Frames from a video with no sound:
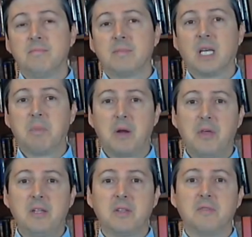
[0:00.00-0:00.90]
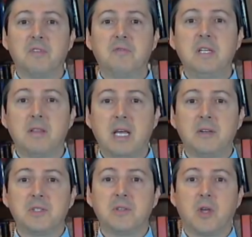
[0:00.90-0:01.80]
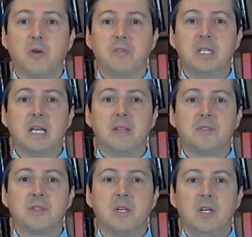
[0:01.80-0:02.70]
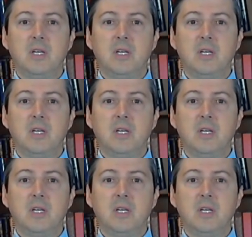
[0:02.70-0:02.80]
Compare that to the 15,000 COVID deaths